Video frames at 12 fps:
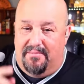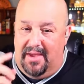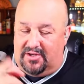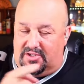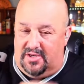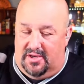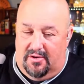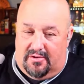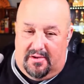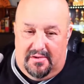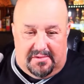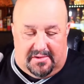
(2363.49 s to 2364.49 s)
make sure
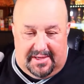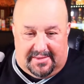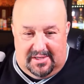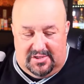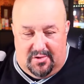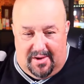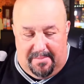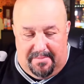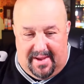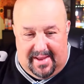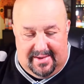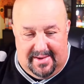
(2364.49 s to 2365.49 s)
you click the join
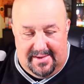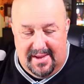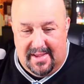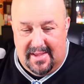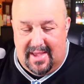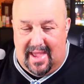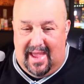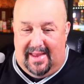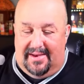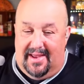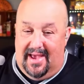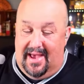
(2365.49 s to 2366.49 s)
button
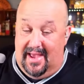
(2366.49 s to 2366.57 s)
and